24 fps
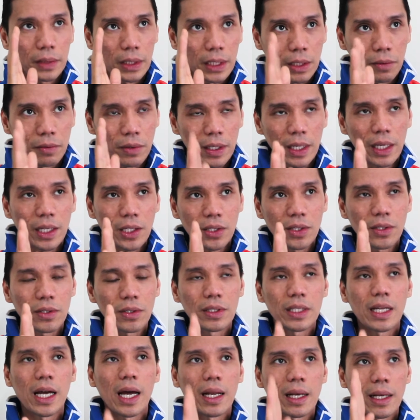in relation
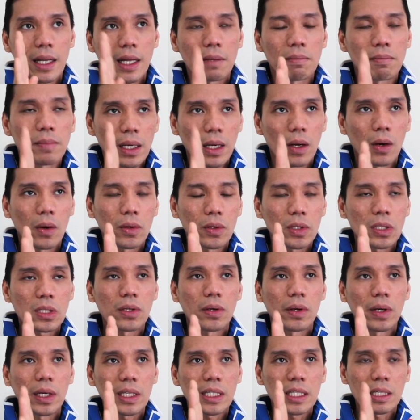to that, let me
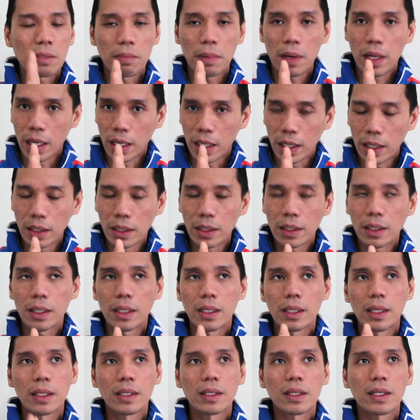also
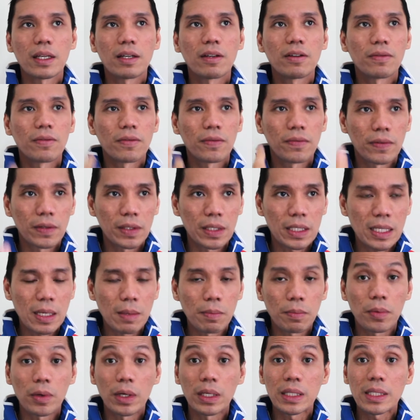explain and give
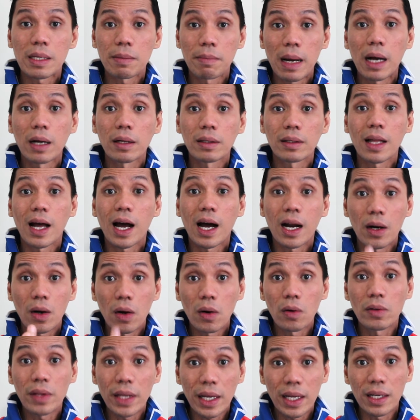some points about our
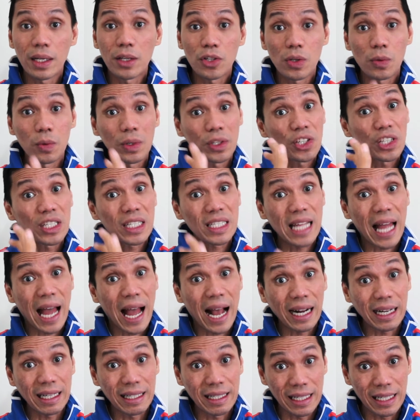own energy, which is the
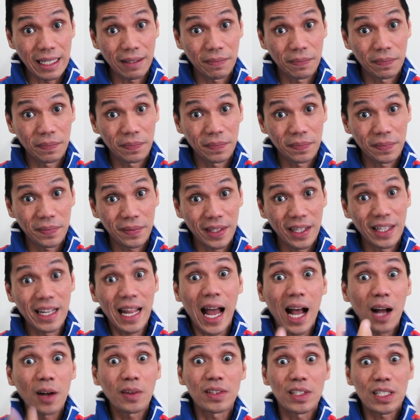Agni, and
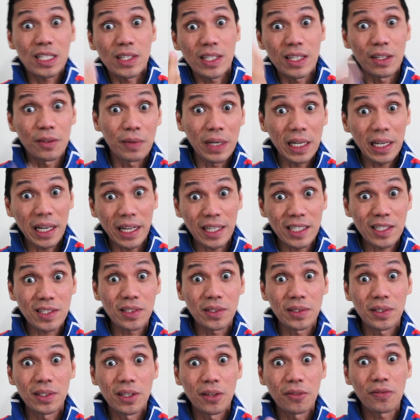how this relates
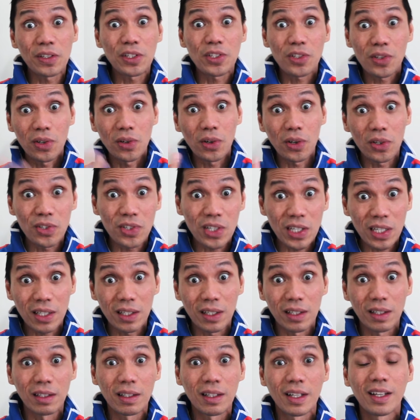to the
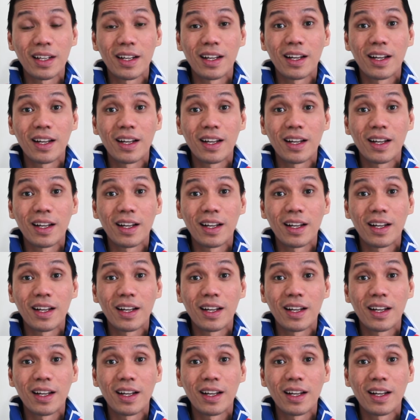physiological